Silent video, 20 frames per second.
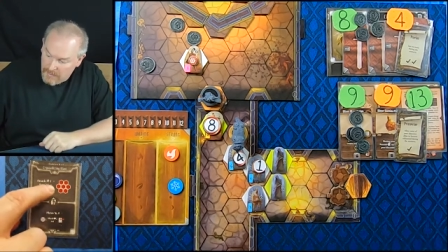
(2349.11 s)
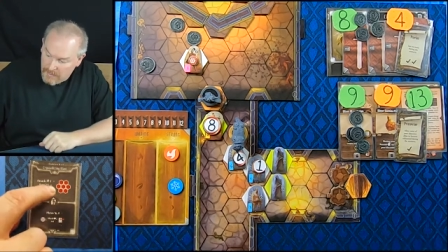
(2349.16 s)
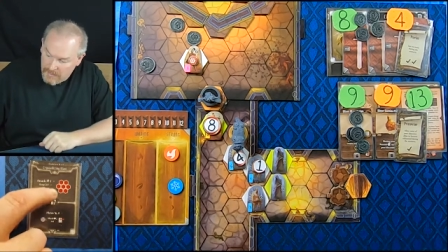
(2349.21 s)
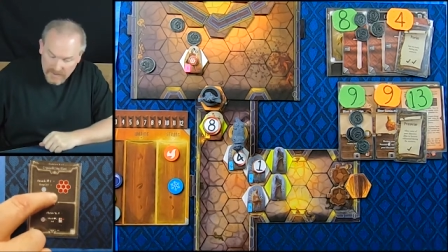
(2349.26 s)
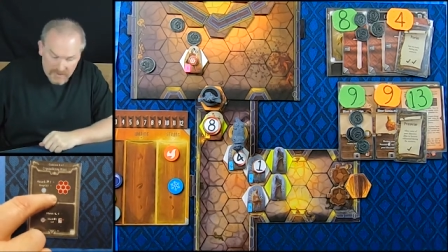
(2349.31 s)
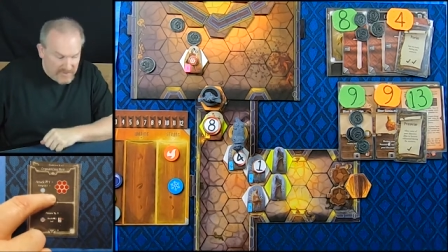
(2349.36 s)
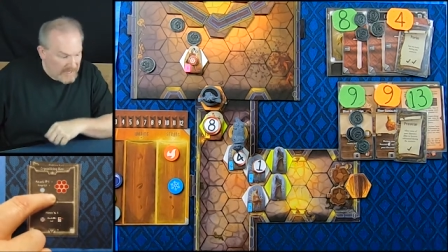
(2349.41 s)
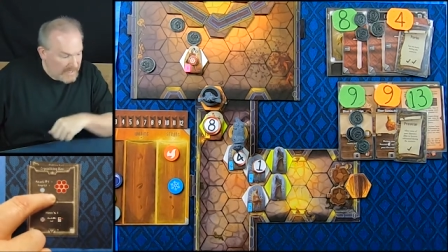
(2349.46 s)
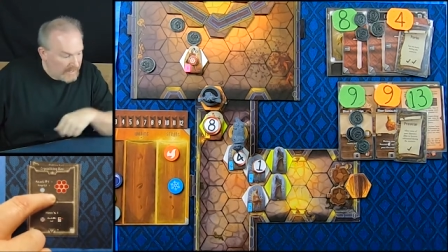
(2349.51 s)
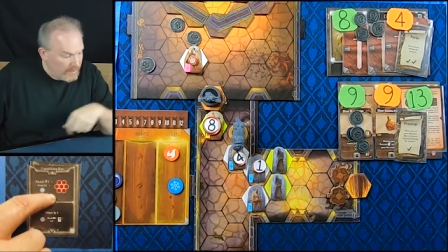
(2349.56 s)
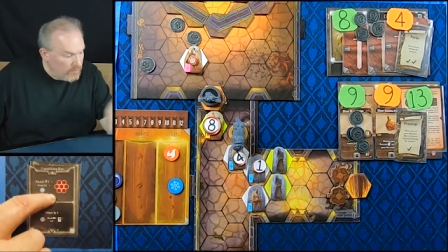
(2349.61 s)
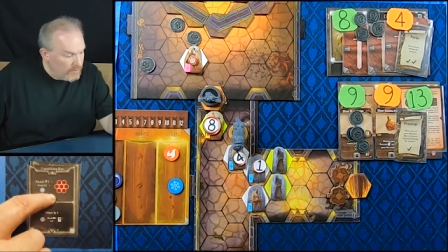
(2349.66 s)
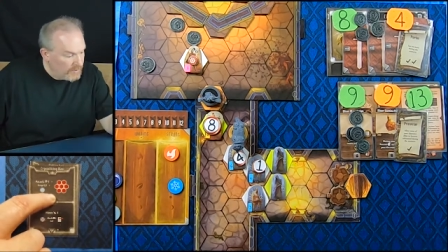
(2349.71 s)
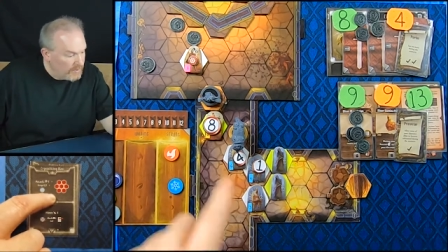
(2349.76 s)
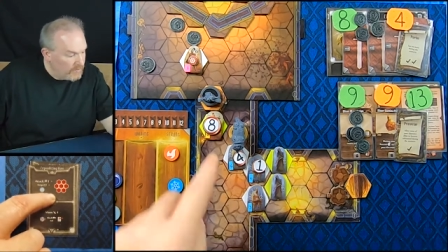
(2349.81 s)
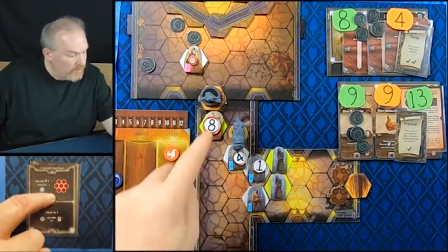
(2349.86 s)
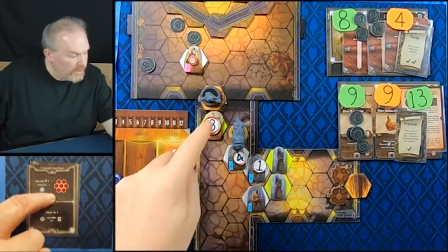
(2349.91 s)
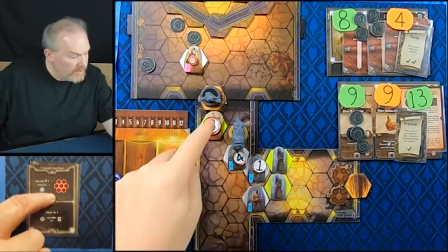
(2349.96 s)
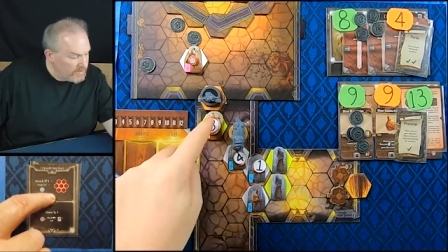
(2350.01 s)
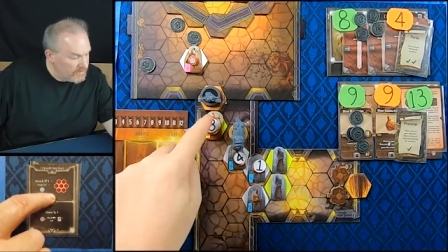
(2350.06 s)
With attack 1
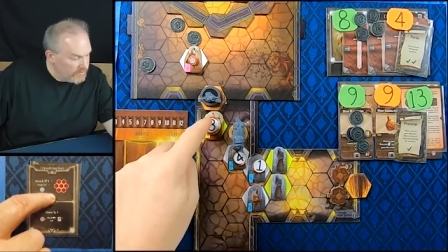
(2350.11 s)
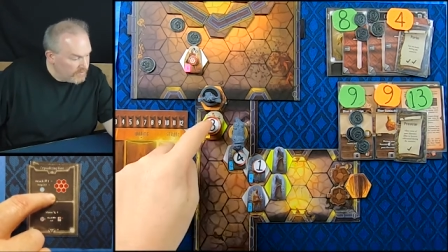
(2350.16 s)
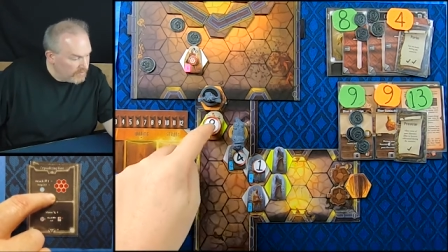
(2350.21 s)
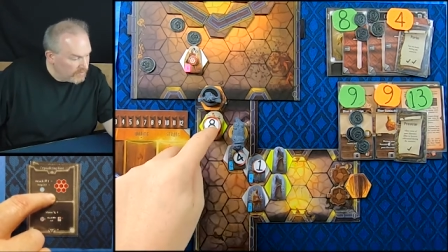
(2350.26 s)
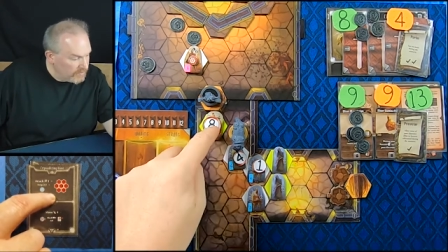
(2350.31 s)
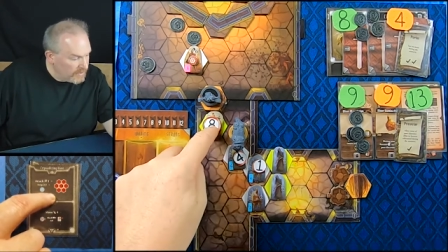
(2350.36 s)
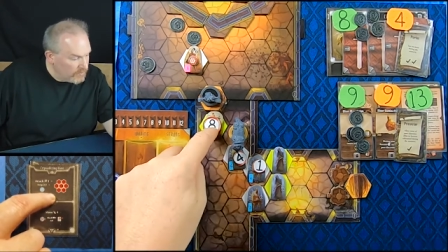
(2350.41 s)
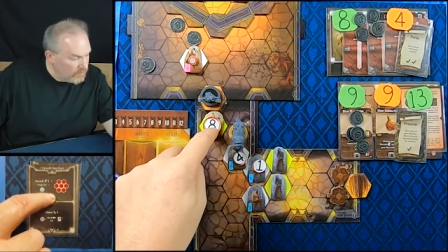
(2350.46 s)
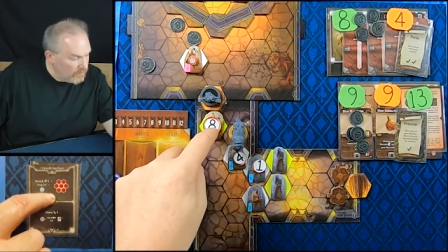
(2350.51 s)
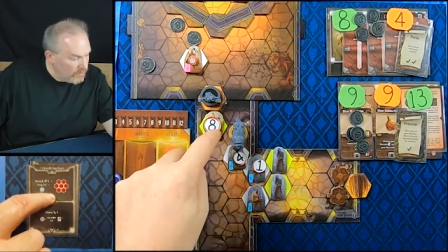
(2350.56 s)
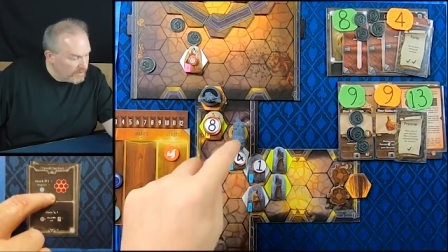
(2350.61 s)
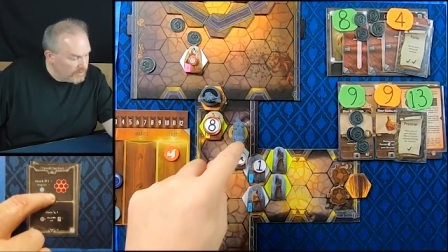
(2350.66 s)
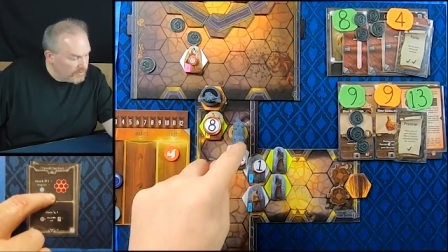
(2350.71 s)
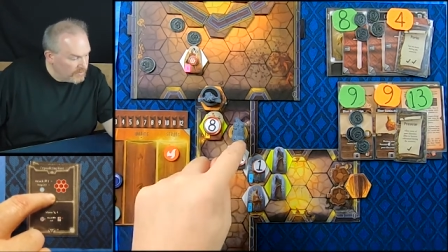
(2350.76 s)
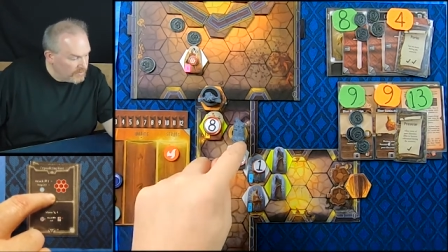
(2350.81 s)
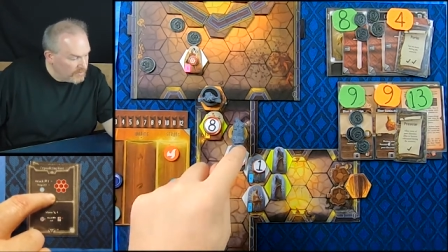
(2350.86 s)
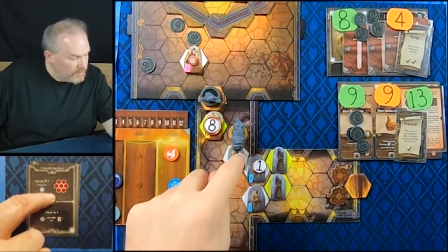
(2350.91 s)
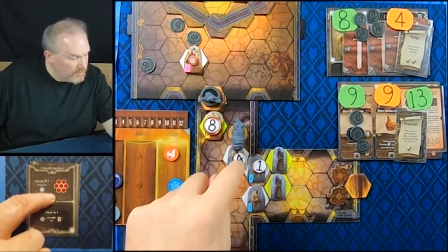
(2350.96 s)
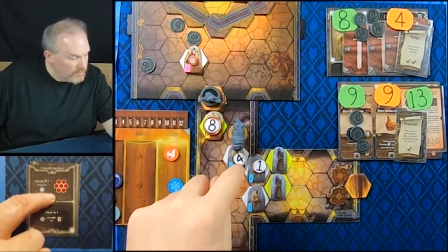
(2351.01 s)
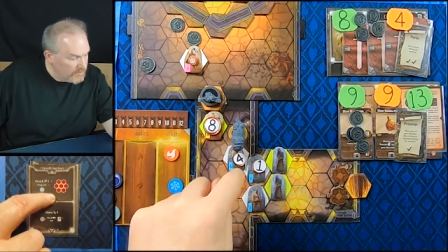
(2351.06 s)
at range of 3, 1,
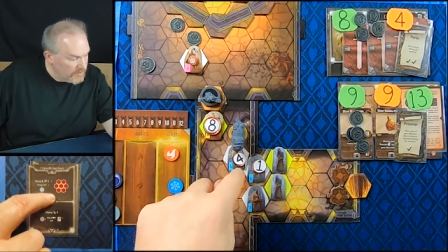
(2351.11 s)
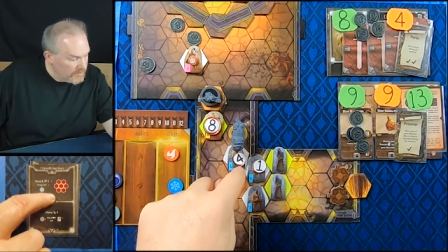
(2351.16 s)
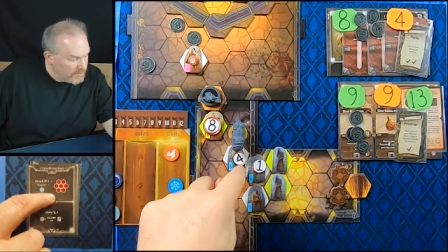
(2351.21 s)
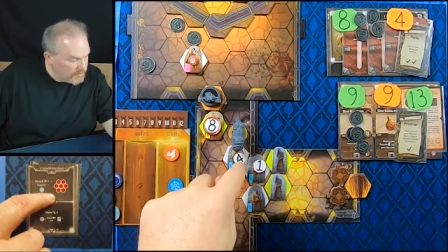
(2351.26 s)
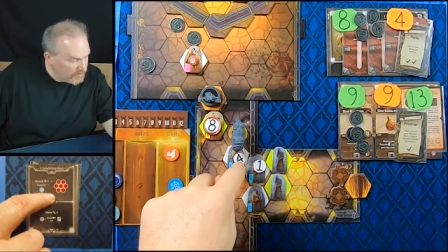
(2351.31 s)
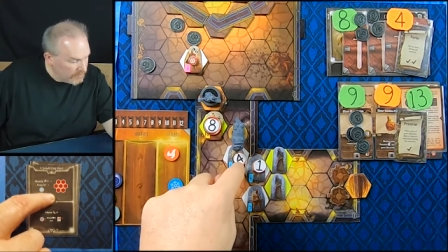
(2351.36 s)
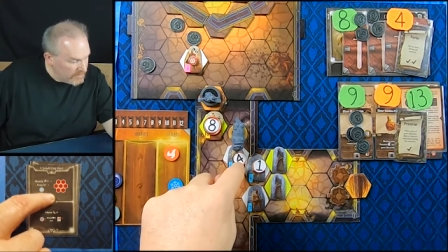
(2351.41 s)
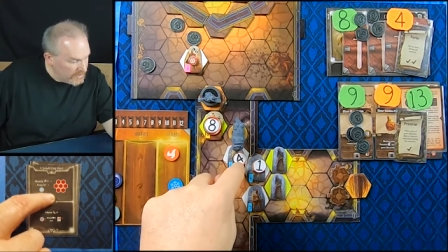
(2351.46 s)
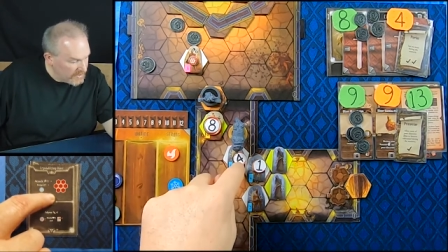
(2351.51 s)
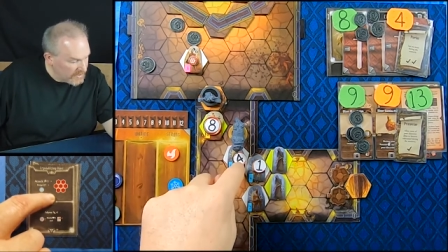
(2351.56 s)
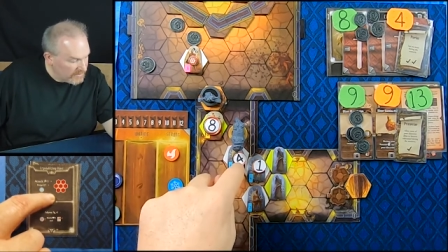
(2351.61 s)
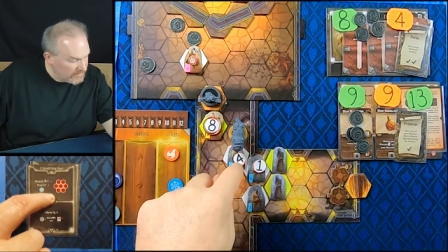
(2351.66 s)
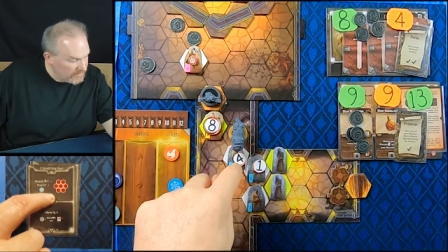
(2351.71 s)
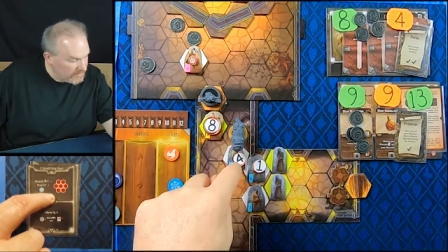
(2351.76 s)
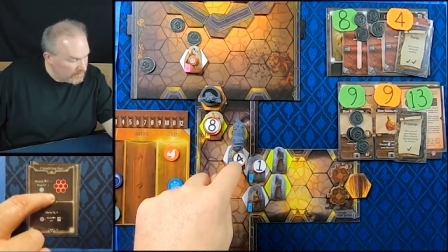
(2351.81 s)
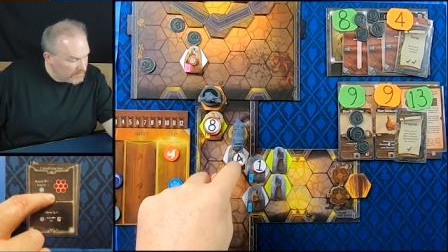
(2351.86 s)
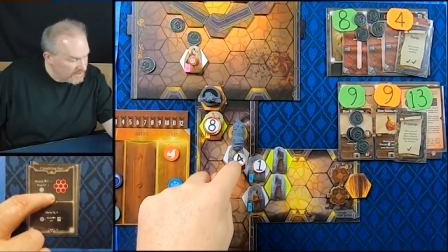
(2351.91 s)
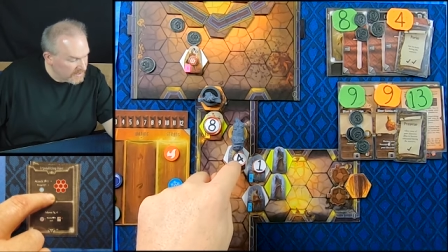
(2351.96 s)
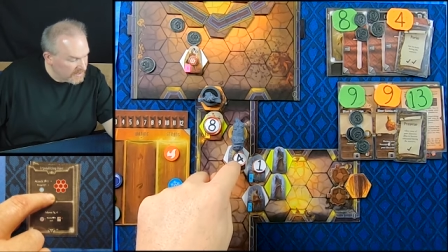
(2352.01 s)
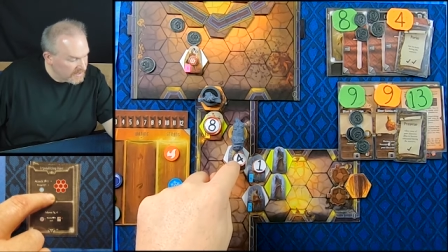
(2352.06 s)
2, 3,
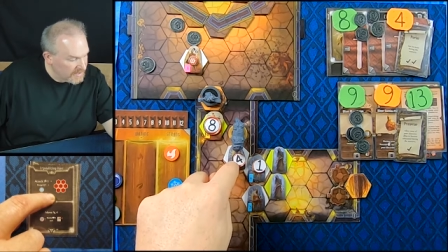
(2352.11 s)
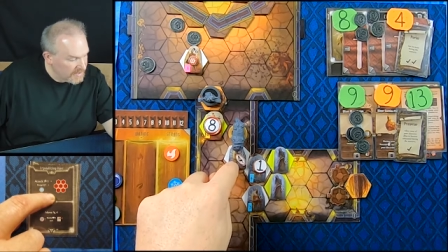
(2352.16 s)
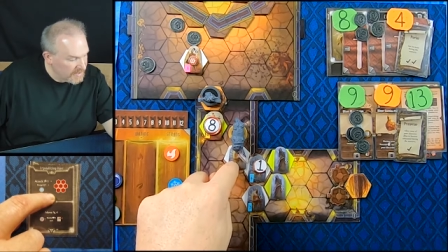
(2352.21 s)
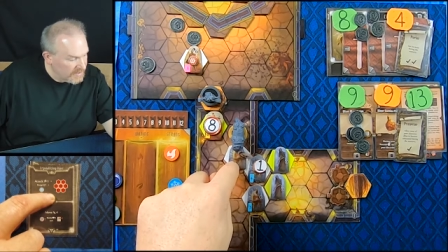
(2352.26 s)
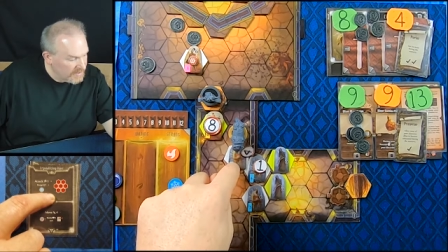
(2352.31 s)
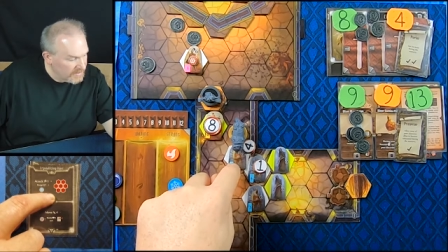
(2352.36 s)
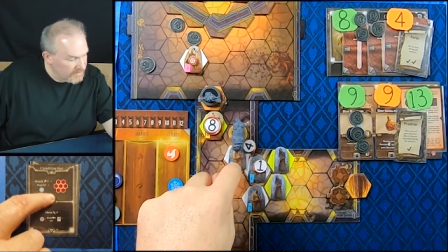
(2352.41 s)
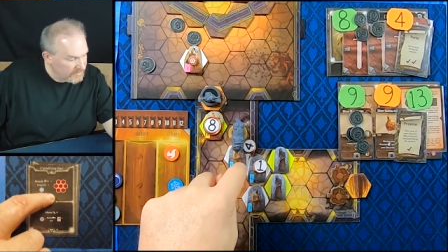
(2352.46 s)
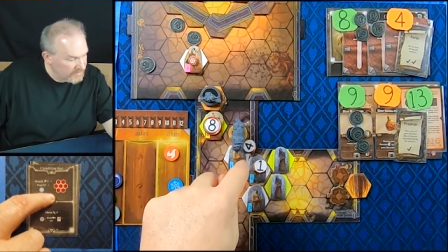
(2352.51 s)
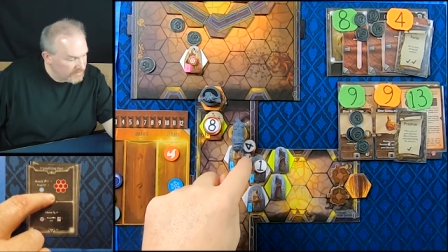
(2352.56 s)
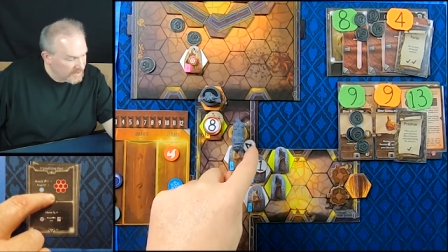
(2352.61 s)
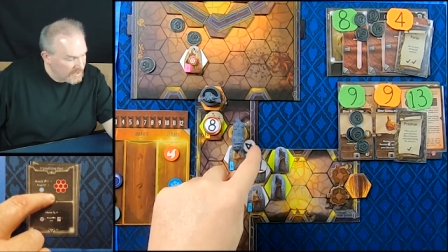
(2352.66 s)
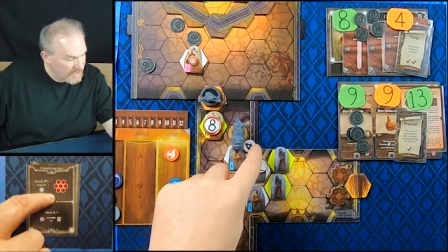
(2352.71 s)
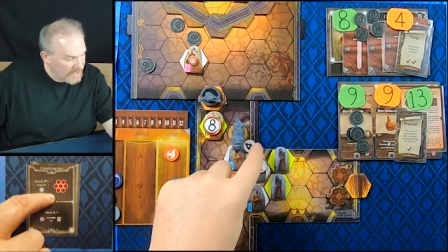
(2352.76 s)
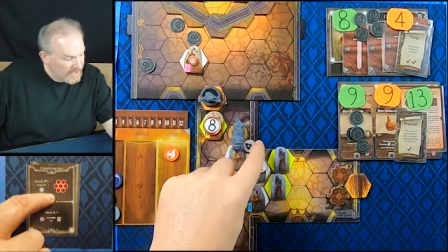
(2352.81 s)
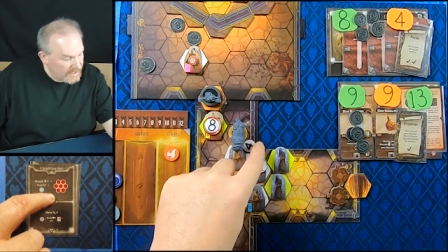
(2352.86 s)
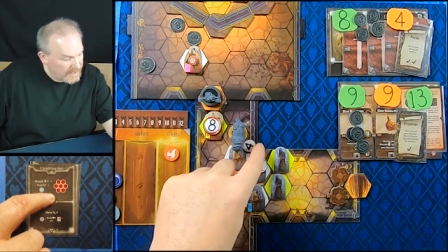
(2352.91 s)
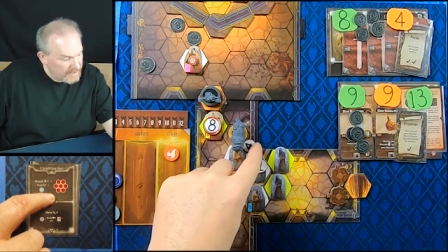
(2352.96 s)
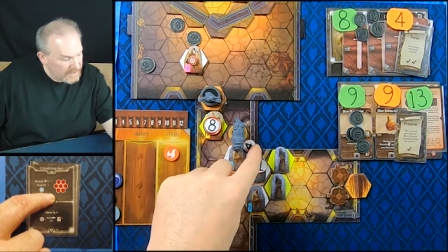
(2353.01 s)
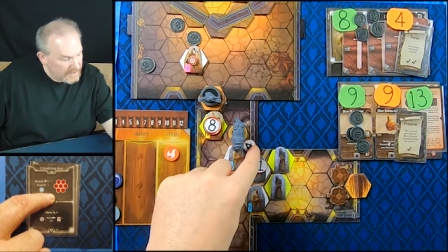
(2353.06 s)
so we can hit this
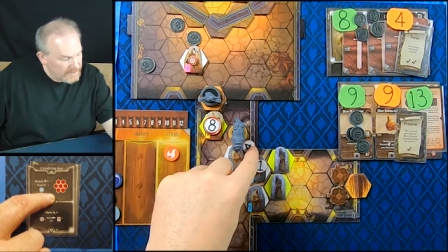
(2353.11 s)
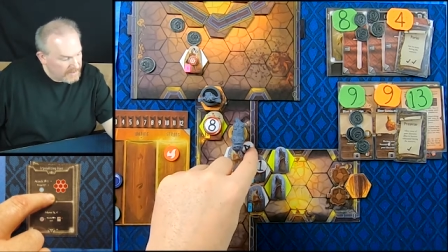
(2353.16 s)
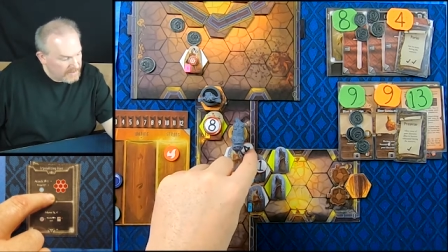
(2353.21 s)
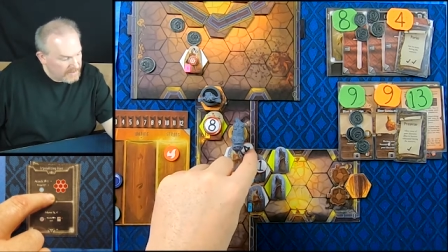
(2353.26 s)
guy,